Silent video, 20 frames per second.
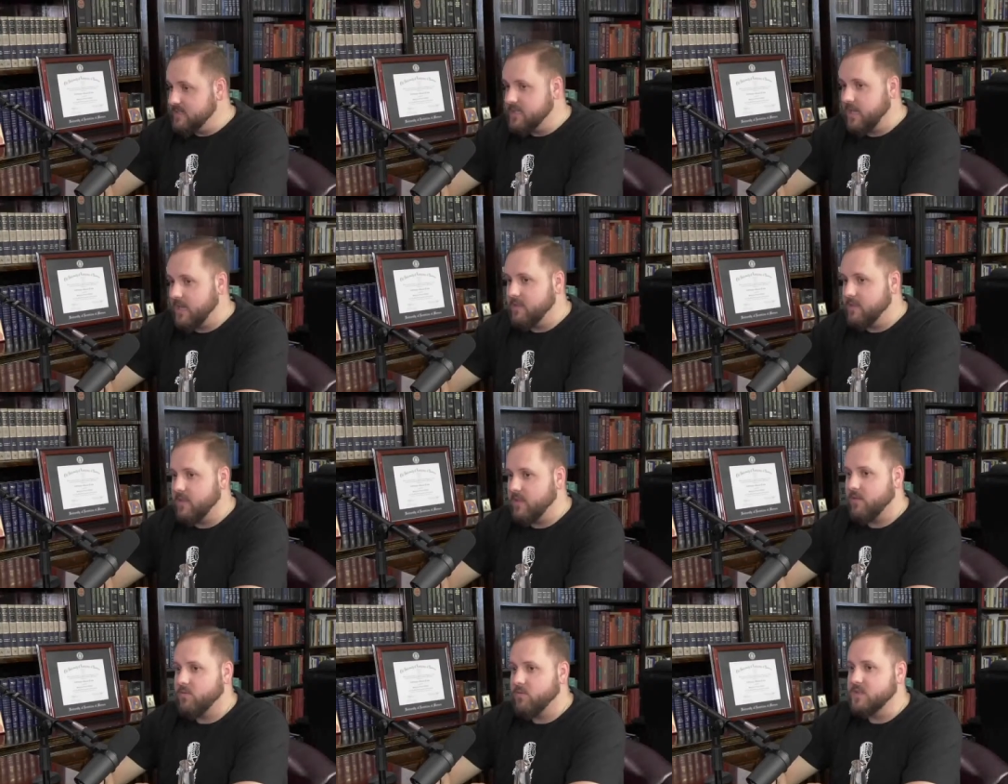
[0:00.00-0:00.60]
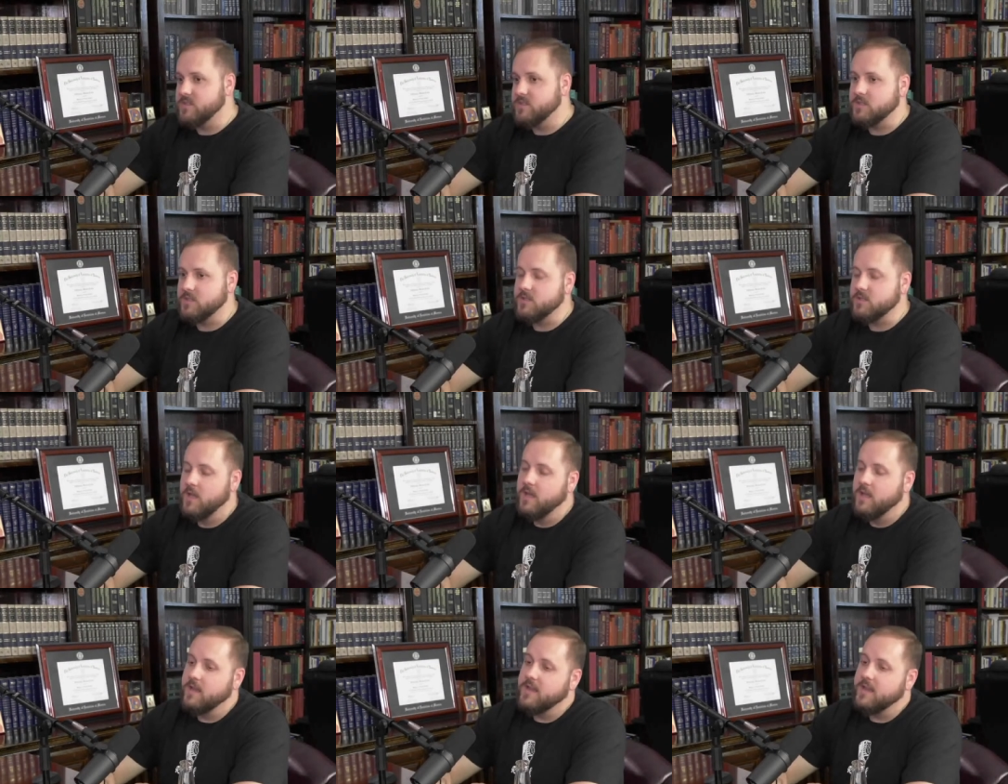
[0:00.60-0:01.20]
yep. that thesis.
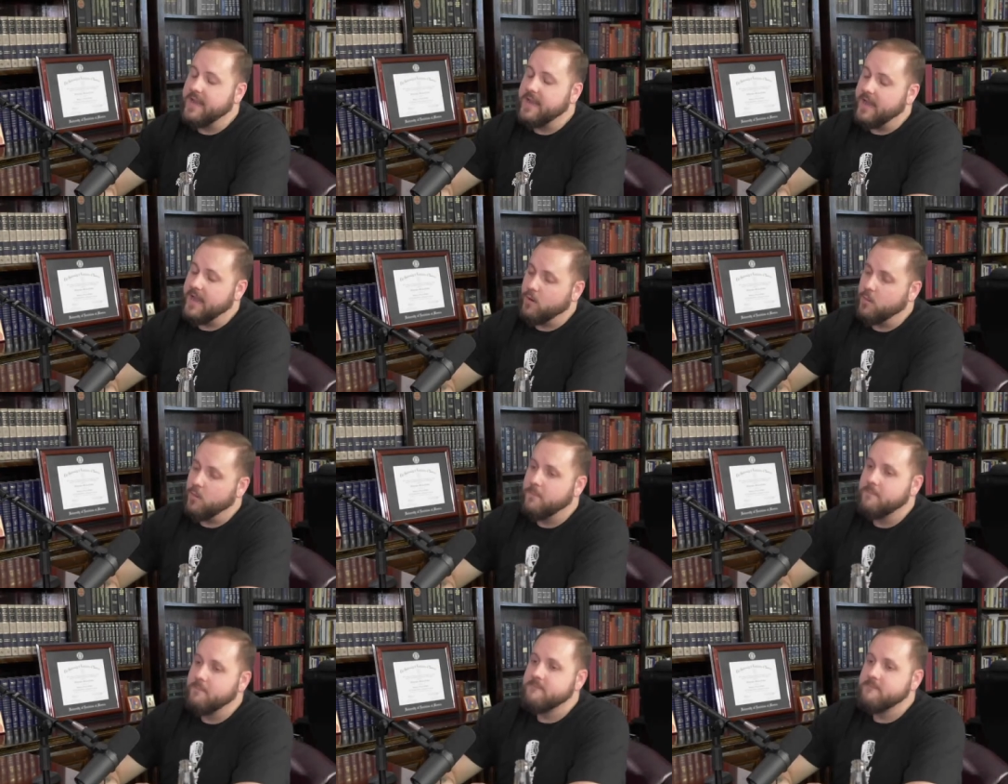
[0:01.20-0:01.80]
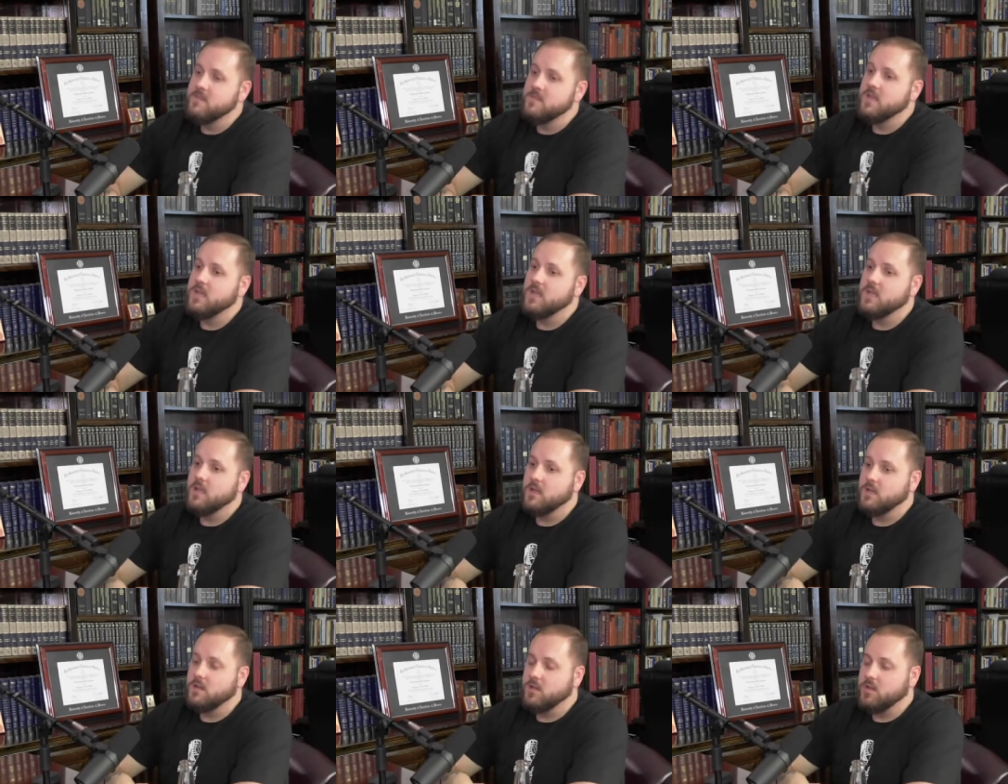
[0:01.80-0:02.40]
Now,
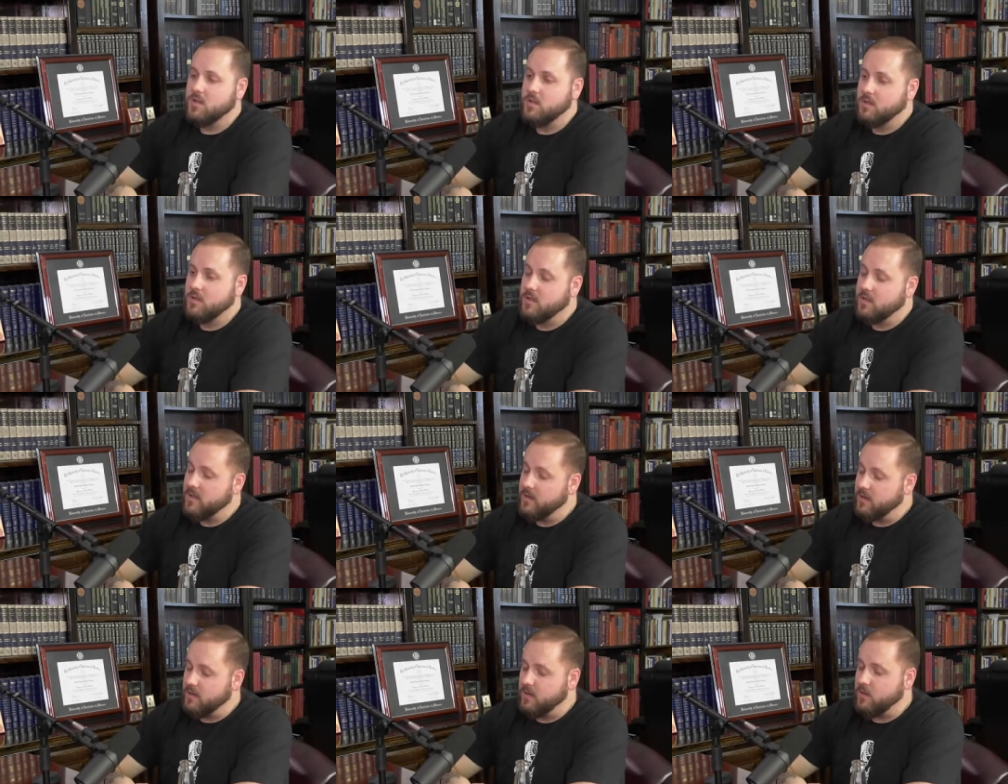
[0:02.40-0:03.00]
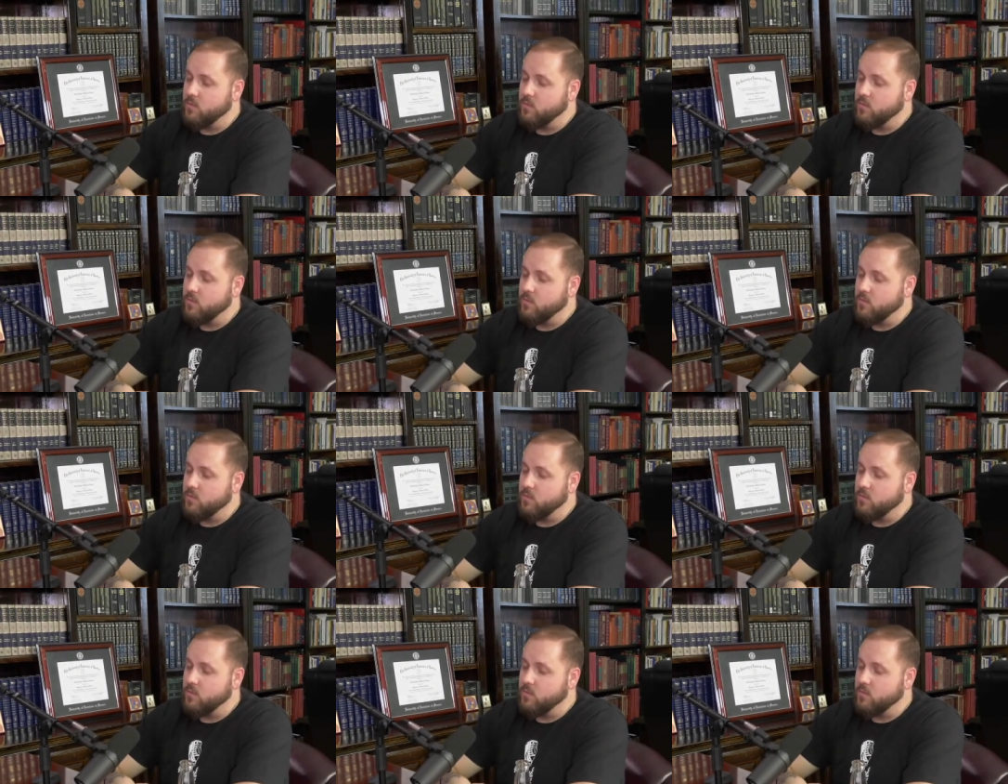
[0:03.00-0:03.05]
clearly,